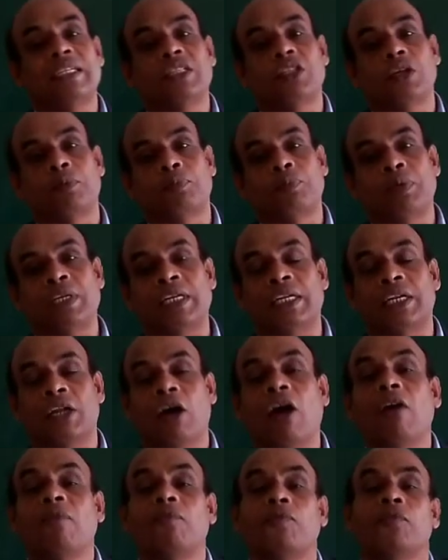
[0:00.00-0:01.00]
in the field
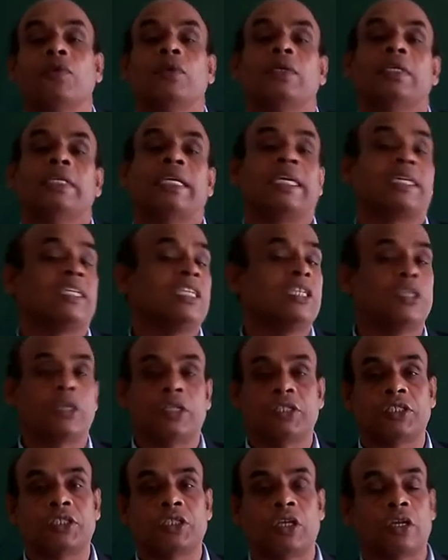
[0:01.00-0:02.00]
of
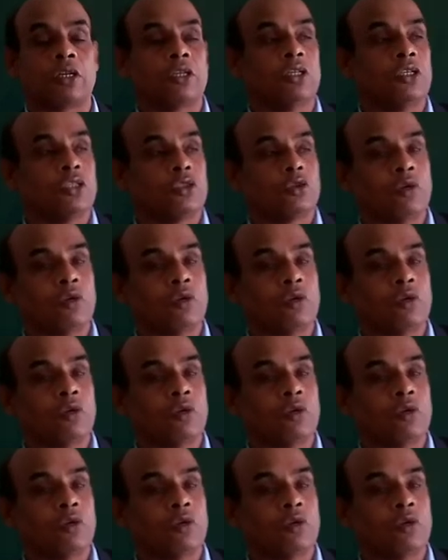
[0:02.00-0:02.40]
agriculture.